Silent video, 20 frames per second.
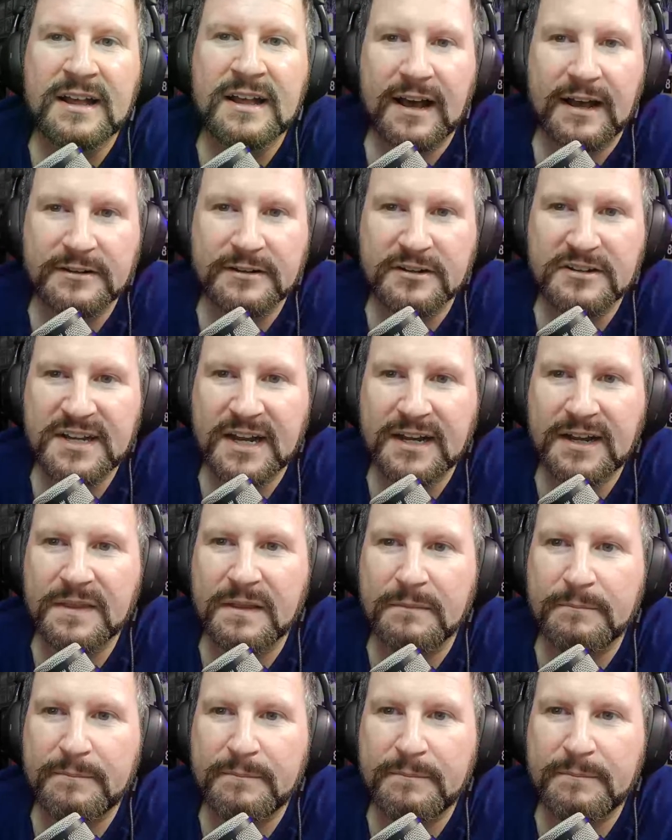understanding
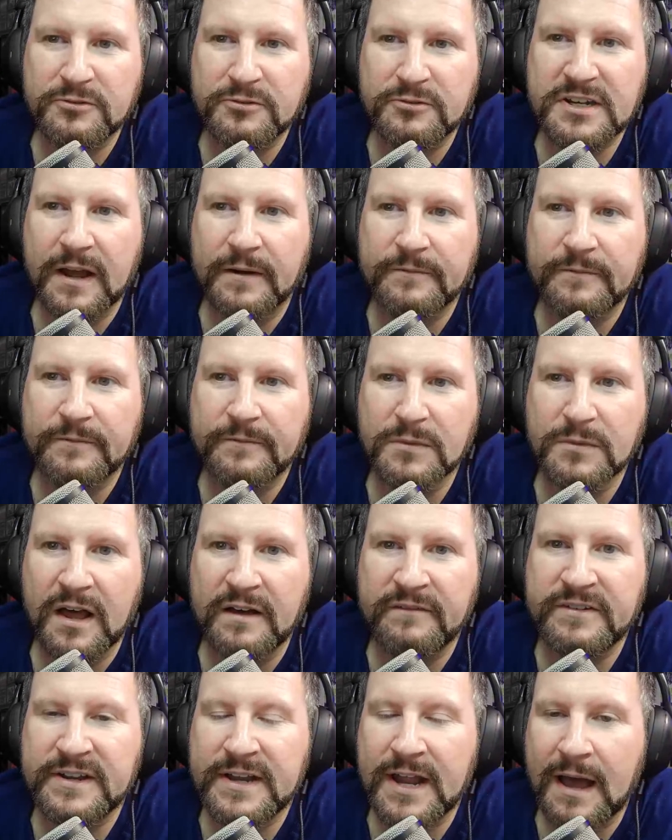that boundaries come from
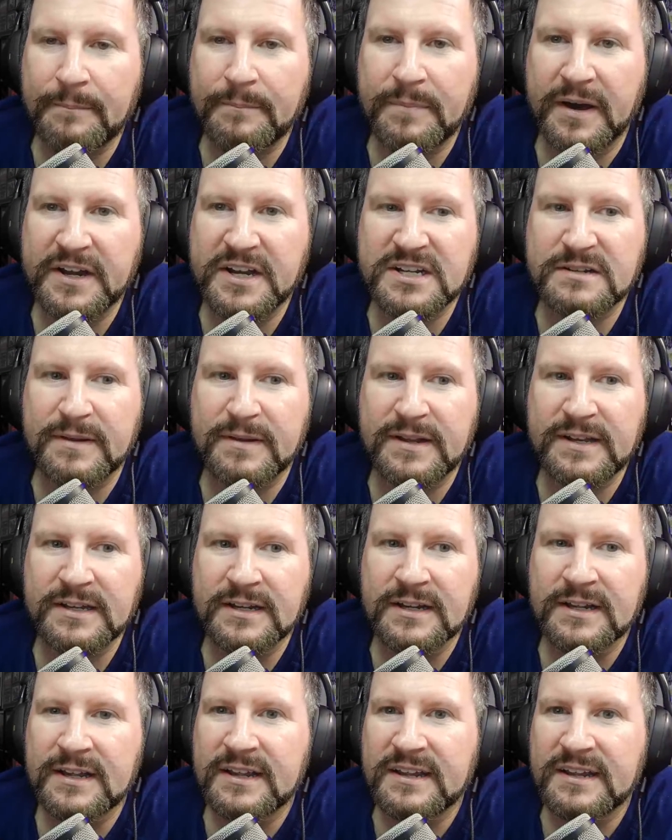love, not punishment,